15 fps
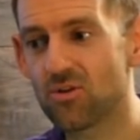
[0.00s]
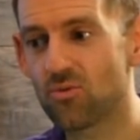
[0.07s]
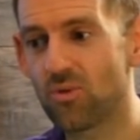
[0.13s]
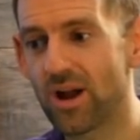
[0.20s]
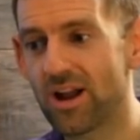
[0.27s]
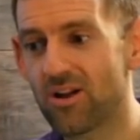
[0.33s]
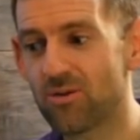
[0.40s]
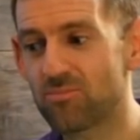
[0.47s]

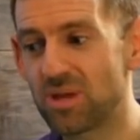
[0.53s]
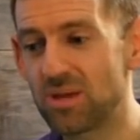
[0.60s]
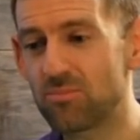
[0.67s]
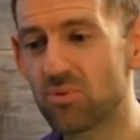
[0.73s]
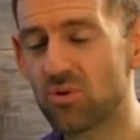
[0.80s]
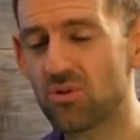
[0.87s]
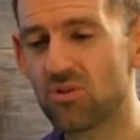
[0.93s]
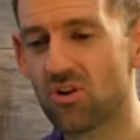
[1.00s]
where
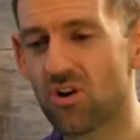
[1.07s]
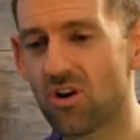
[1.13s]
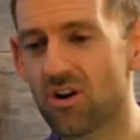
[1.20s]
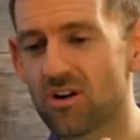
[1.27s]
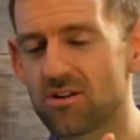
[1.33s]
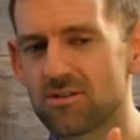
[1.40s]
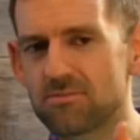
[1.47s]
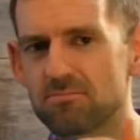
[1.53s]
people
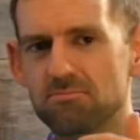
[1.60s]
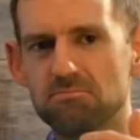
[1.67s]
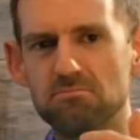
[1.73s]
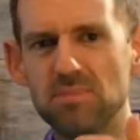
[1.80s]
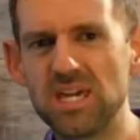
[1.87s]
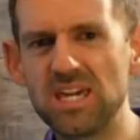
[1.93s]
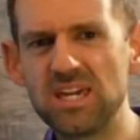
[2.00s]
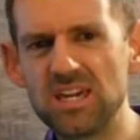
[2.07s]
are
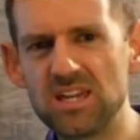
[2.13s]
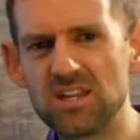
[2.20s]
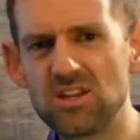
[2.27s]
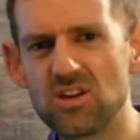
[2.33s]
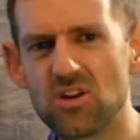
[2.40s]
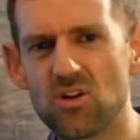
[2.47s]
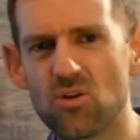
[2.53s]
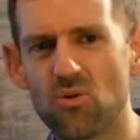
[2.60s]

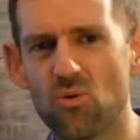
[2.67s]
mean